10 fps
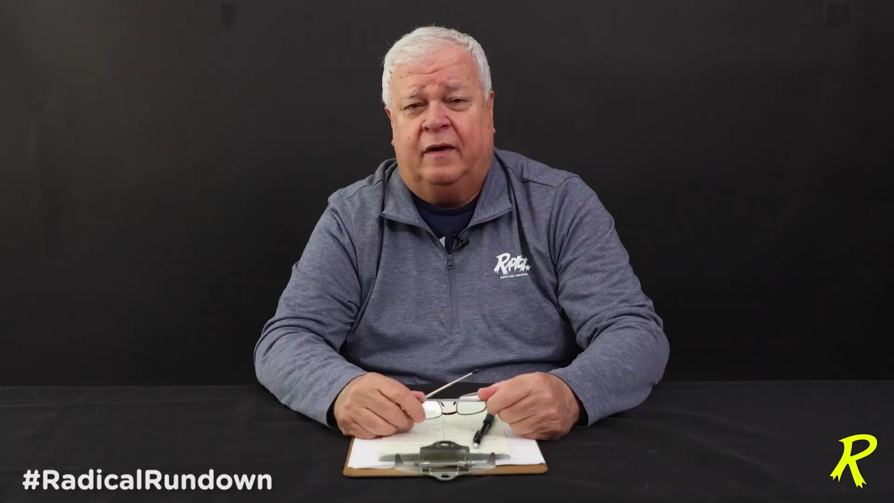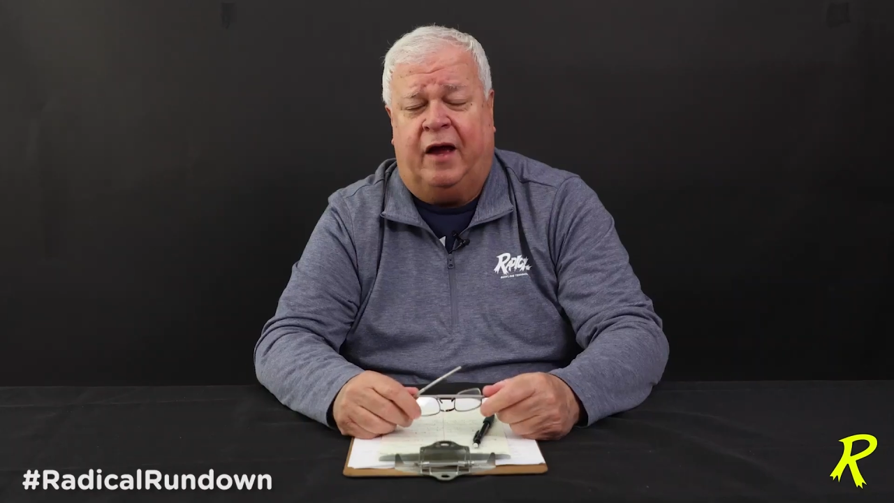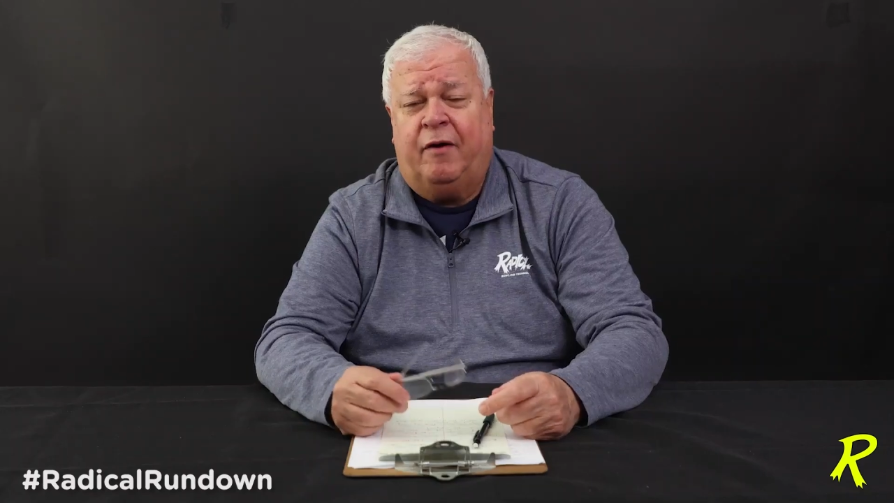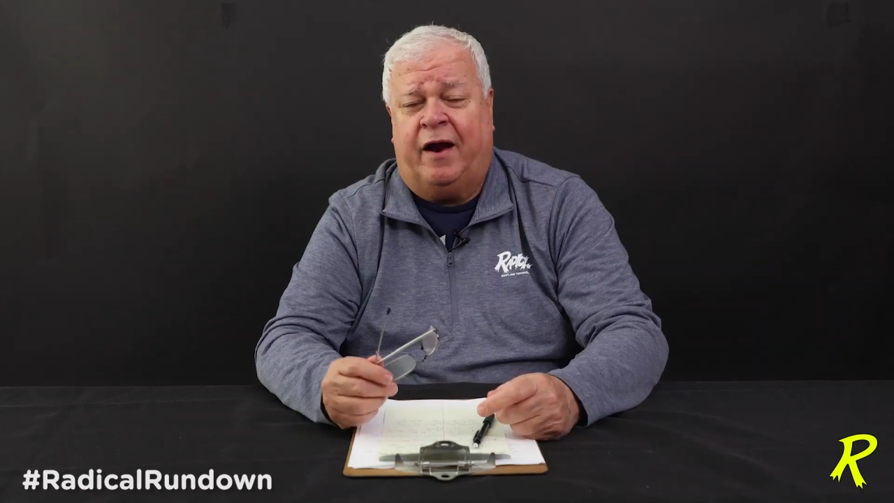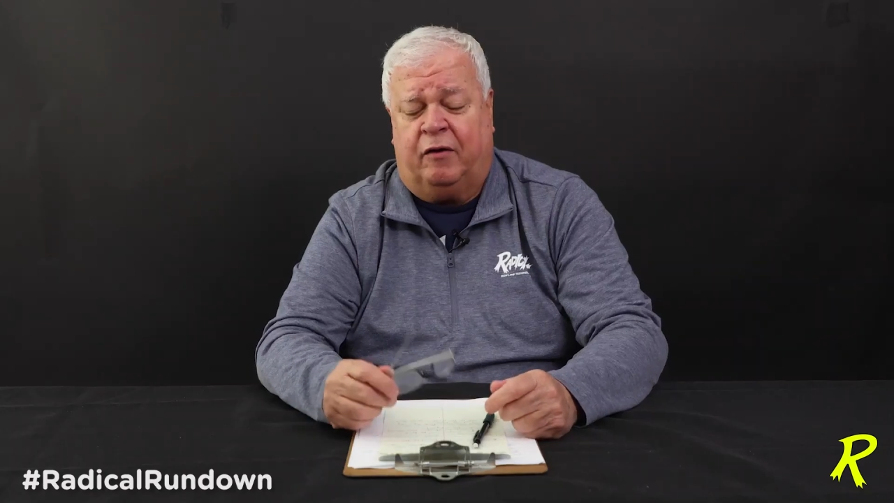Hey
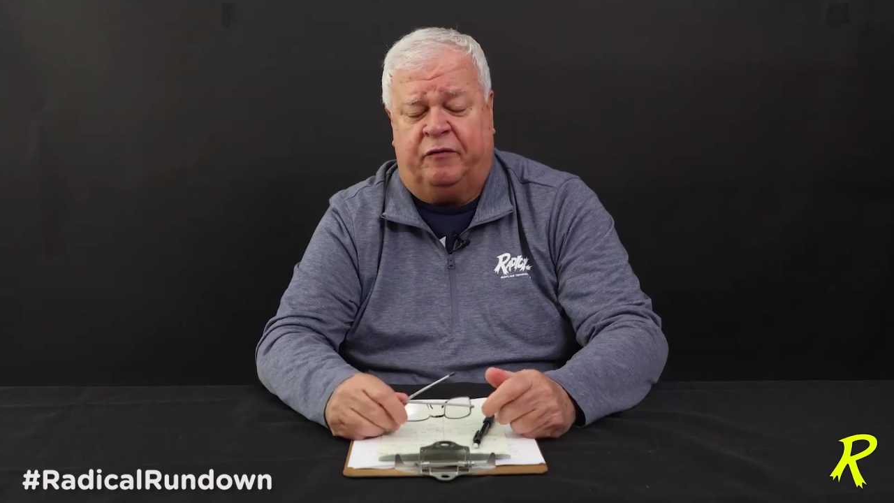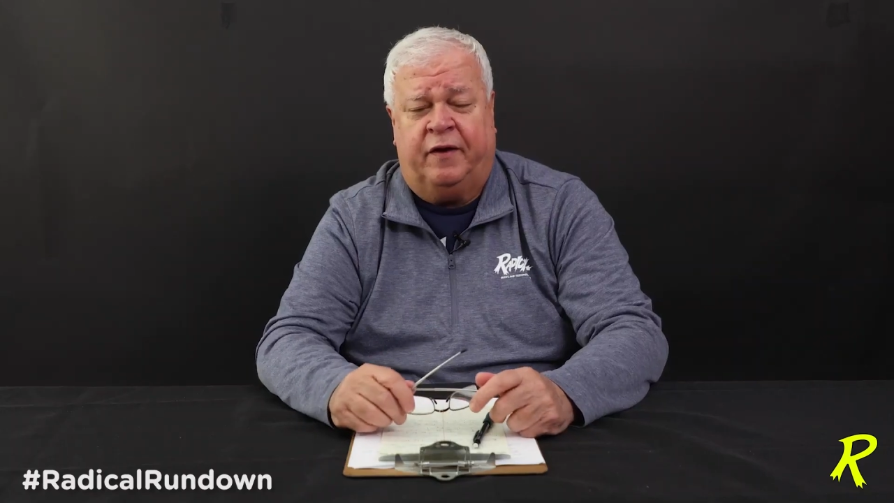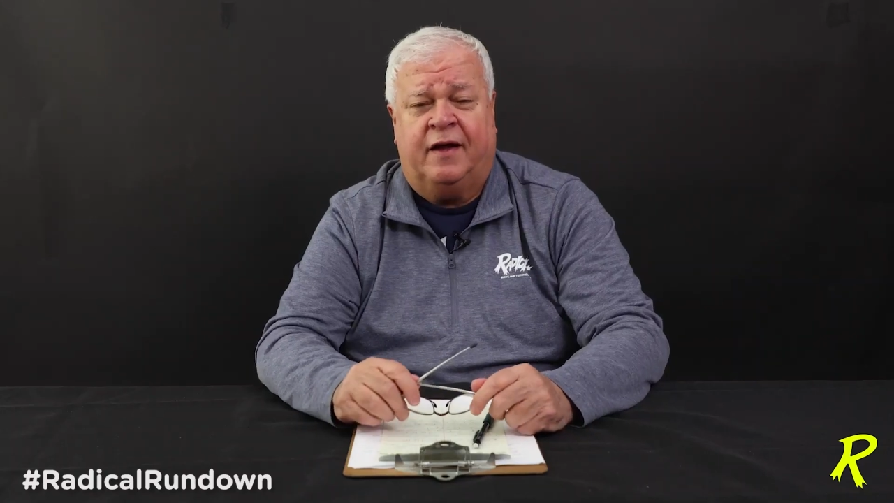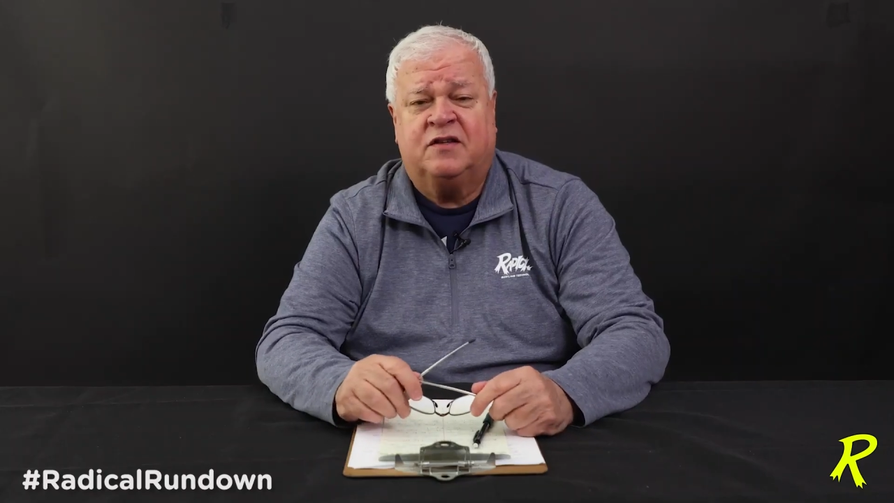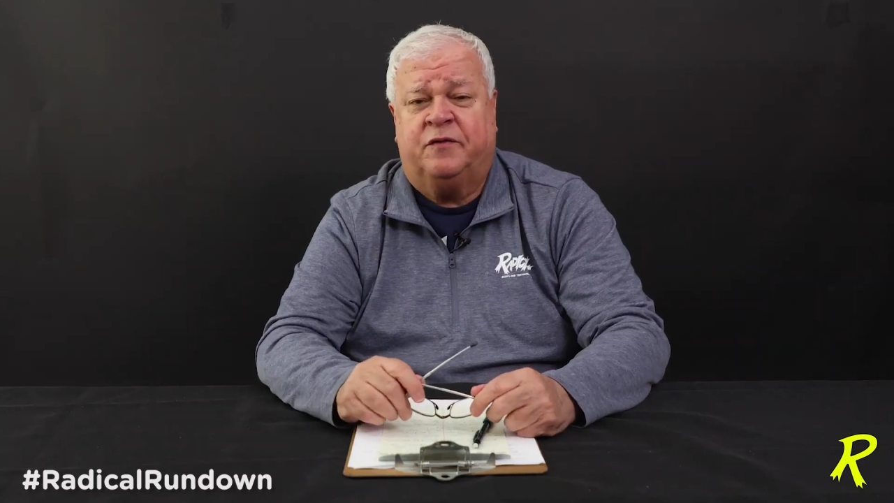Radical
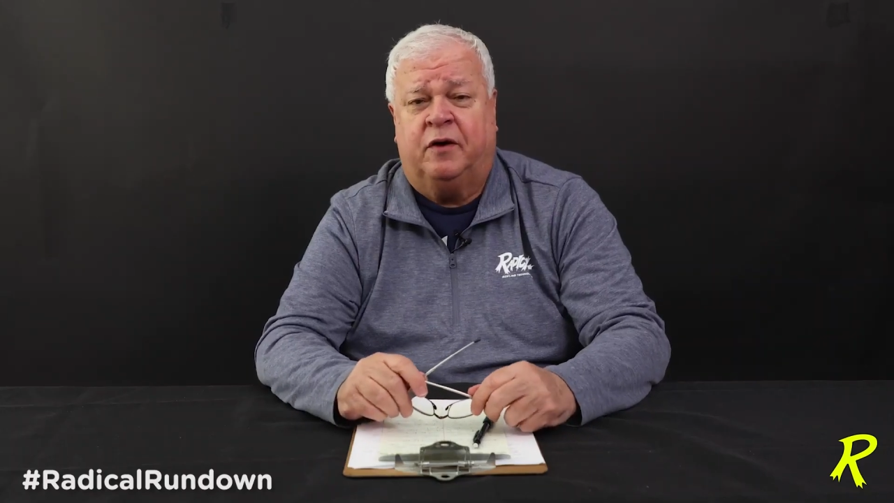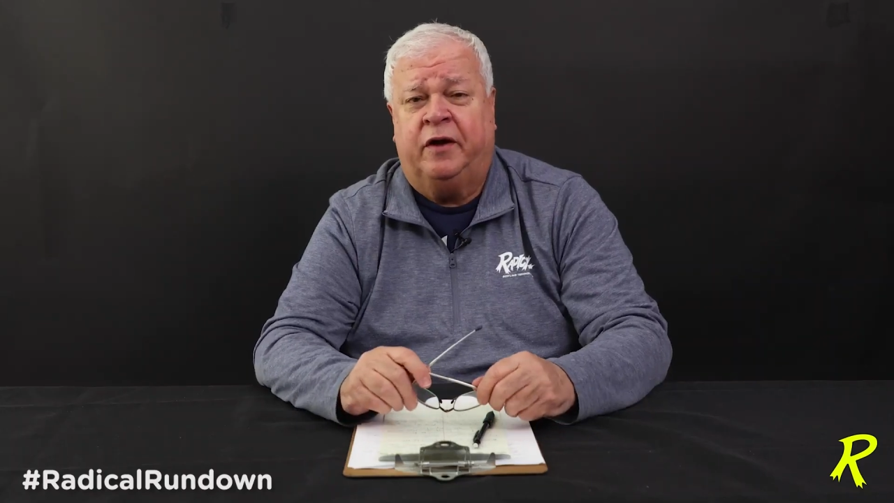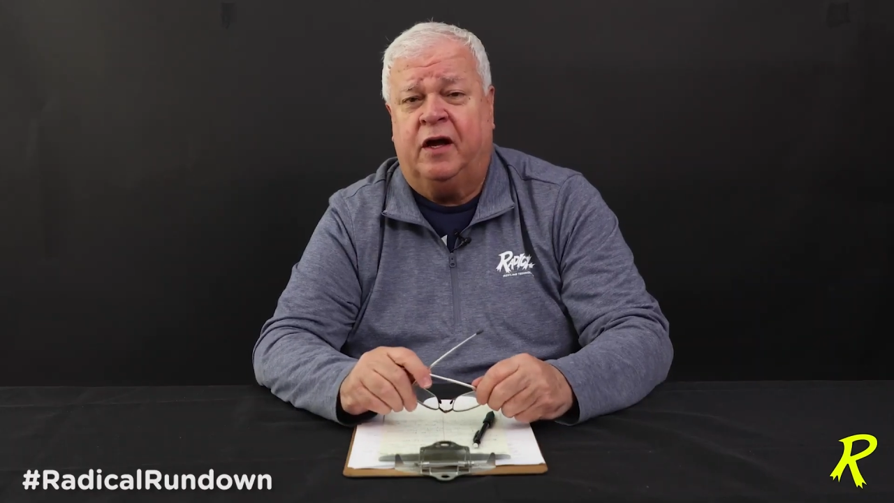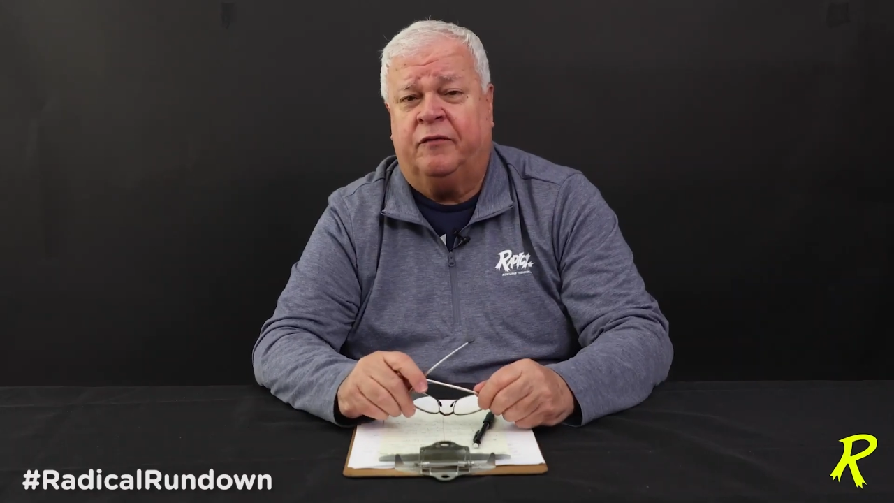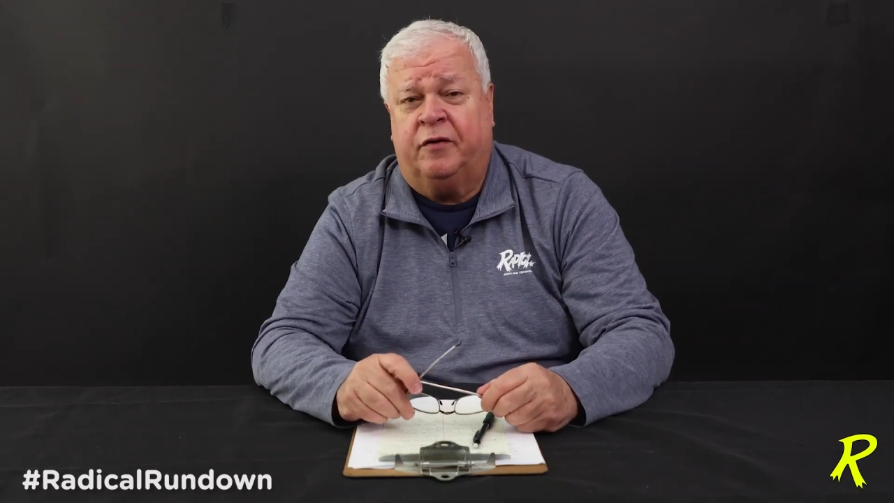fans, Phil
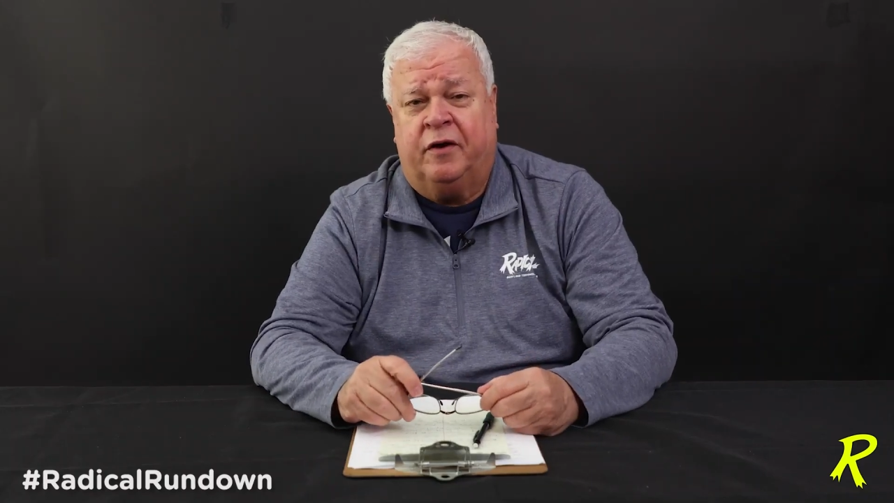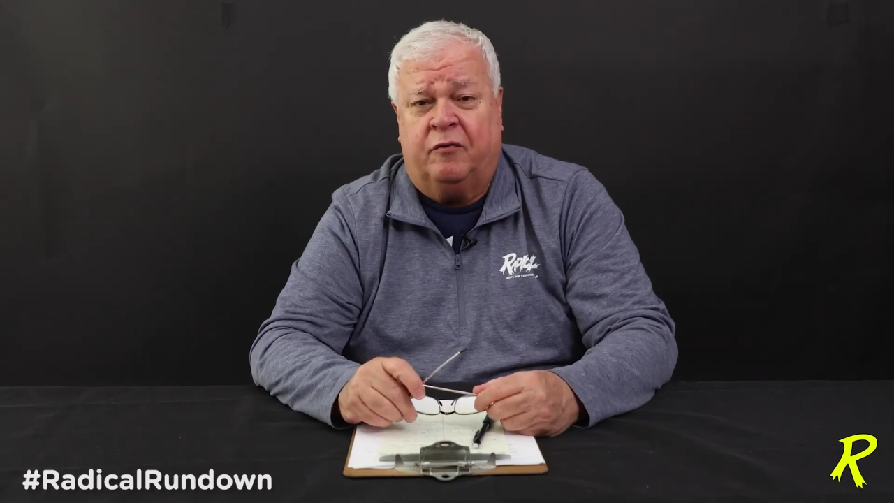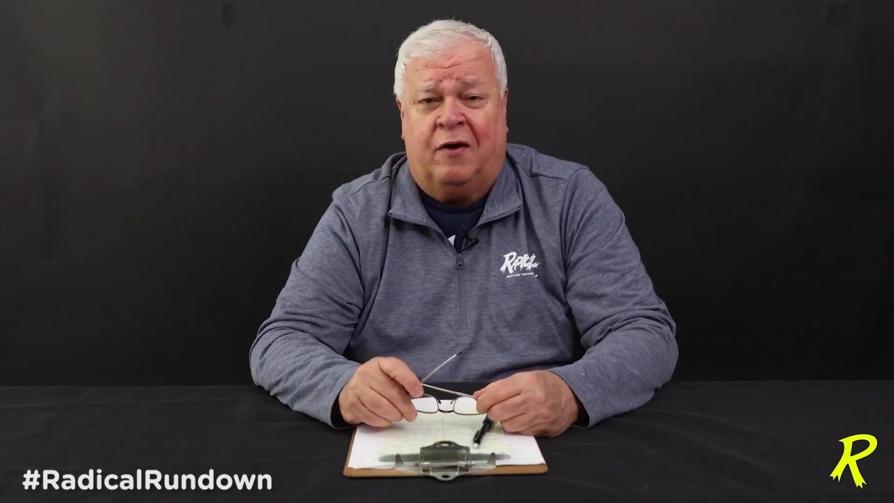here for another